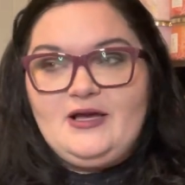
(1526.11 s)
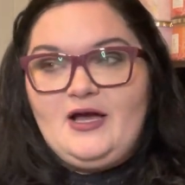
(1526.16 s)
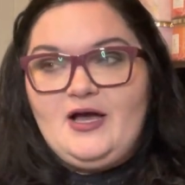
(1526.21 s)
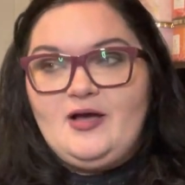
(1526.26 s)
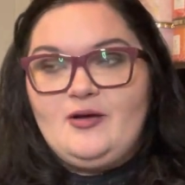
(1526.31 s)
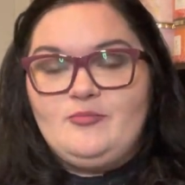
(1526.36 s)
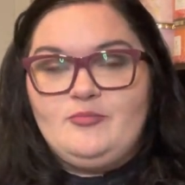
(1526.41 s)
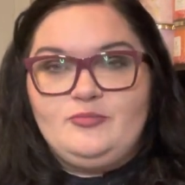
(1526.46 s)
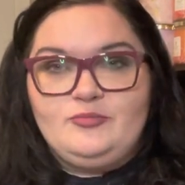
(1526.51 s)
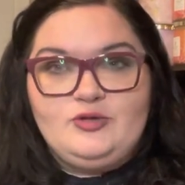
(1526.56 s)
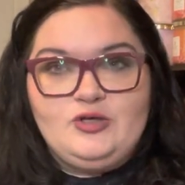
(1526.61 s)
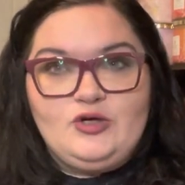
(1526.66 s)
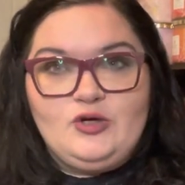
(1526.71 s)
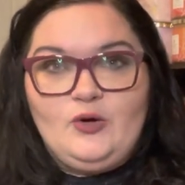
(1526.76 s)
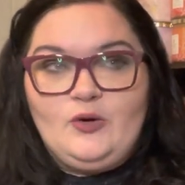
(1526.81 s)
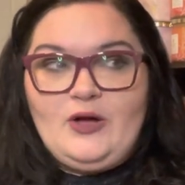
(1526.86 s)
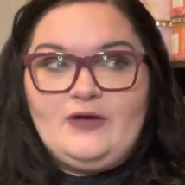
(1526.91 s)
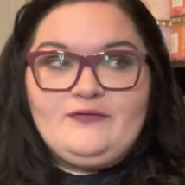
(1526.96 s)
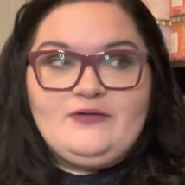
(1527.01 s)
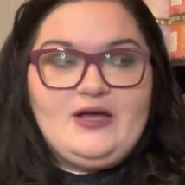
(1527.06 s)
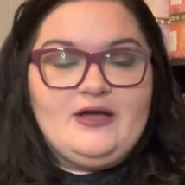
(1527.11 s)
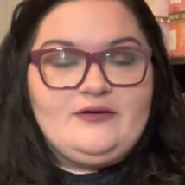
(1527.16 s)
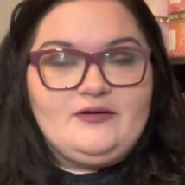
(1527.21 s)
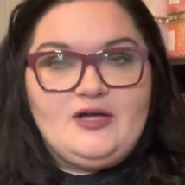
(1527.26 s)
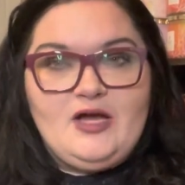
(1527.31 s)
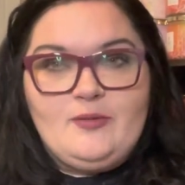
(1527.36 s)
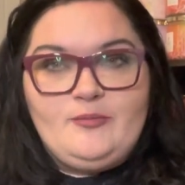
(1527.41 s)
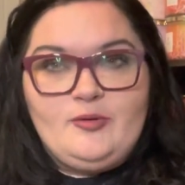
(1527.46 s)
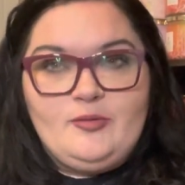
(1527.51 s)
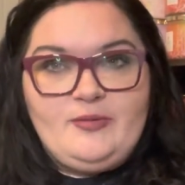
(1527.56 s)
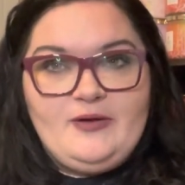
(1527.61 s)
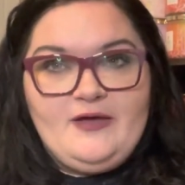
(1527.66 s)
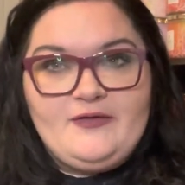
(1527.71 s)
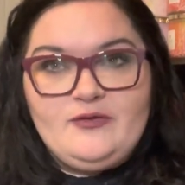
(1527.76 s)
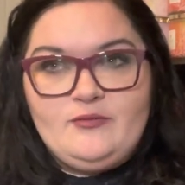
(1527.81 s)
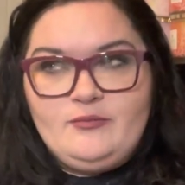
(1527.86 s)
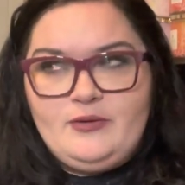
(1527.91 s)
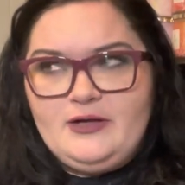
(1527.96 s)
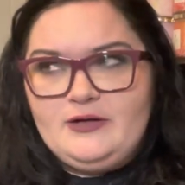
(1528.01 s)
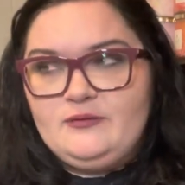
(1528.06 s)
Um, you know, I've gotten a couple Bath
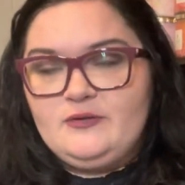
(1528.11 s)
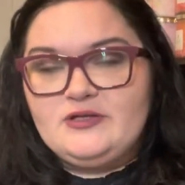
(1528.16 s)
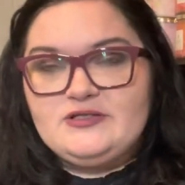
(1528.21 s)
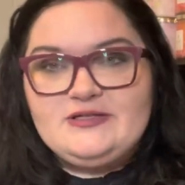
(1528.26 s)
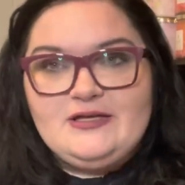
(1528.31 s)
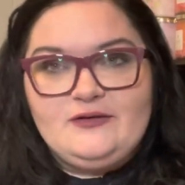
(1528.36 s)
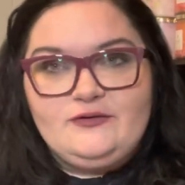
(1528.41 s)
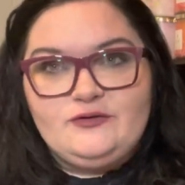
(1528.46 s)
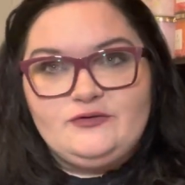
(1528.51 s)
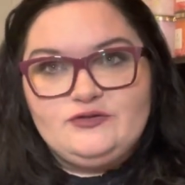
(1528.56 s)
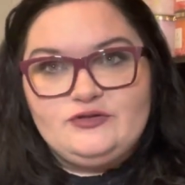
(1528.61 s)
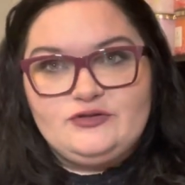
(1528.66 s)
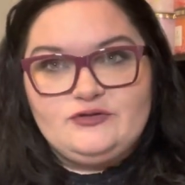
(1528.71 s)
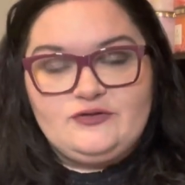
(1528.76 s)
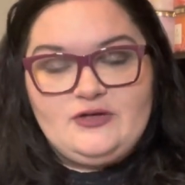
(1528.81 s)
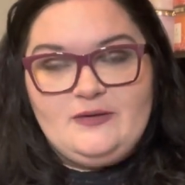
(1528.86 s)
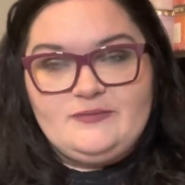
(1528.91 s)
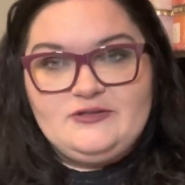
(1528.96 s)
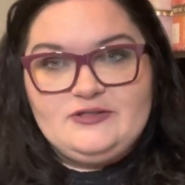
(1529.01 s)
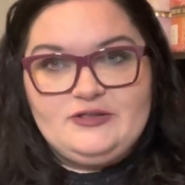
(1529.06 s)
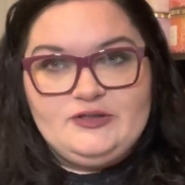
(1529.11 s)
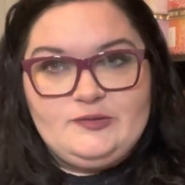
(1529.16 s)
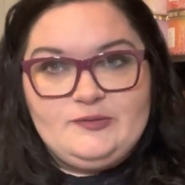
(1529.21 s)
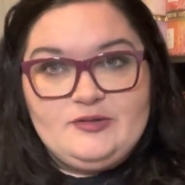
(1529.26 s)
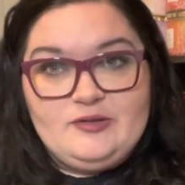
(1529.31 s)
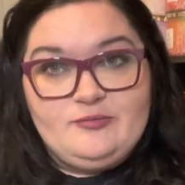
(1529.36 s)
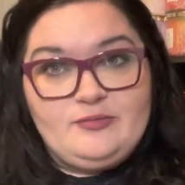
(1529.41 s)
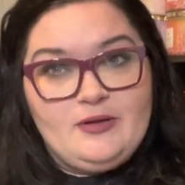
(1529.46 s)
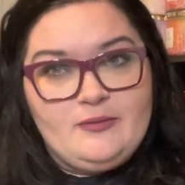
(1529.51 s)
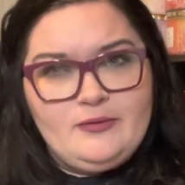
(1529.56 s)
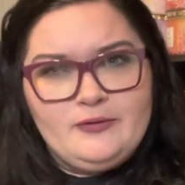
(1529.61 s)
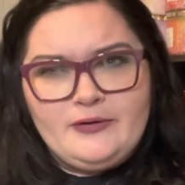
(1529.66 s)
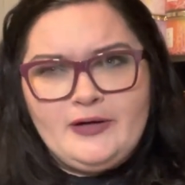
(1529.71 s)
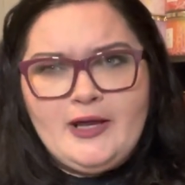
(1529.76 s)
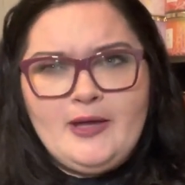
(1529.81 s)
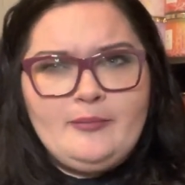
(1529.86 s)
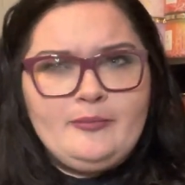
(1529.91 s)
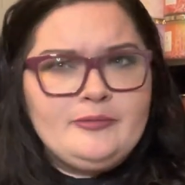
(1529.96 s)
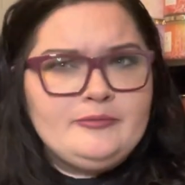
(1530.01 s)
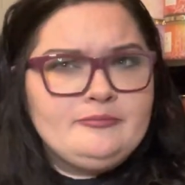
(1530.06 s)
and Body Works candles just wrapped in a little bit of bubble
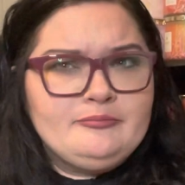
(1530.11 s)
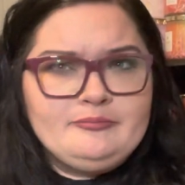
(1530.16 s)
wrap.